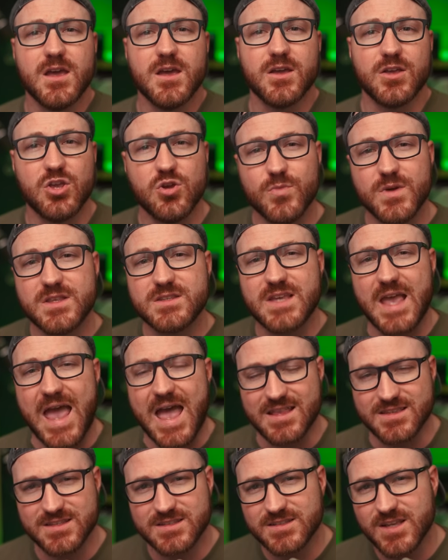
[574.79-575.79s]
humans
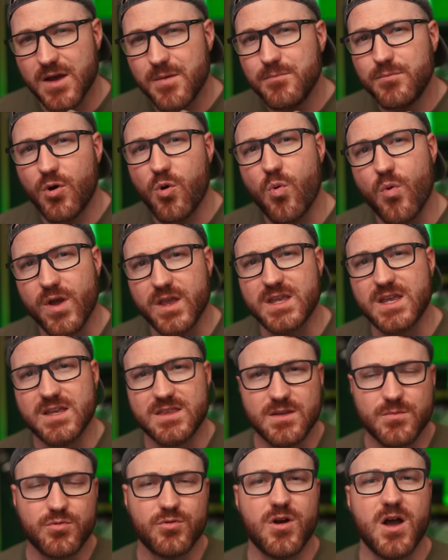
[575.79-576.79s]
at some point
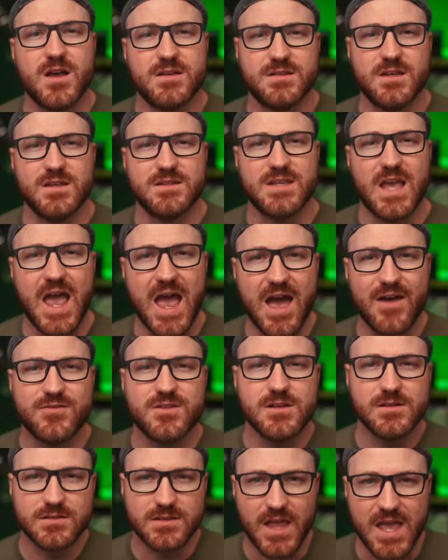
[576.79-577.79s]
in the process have
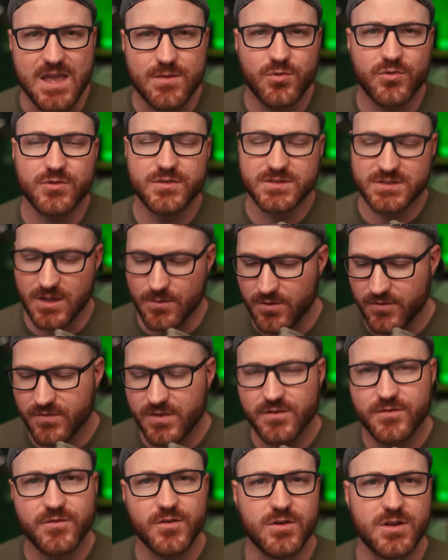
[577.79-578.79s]
to label some of
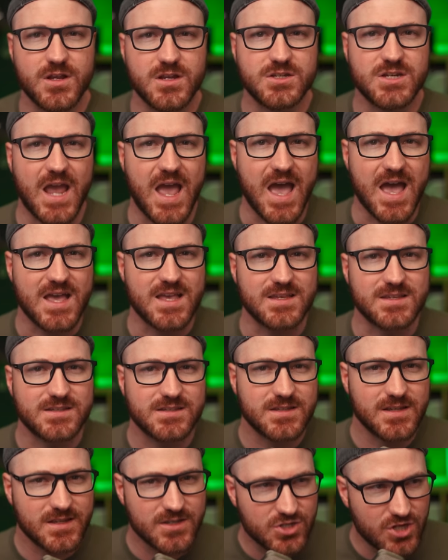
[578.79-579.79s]
the footage
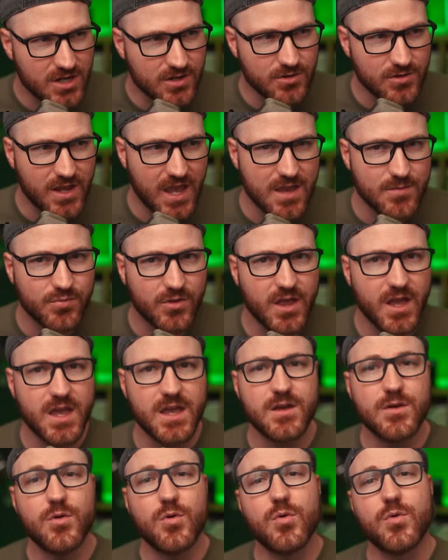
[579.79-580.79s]
as cheater
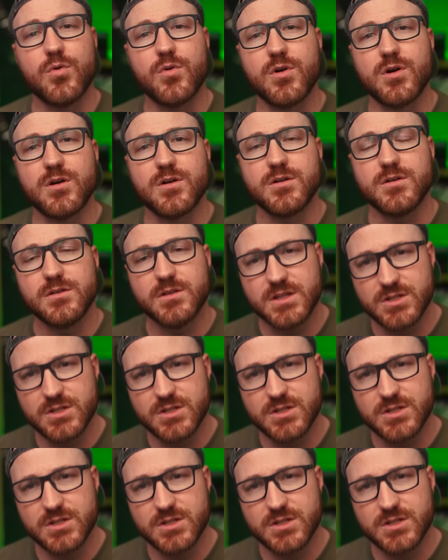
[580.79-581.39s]
gameplay or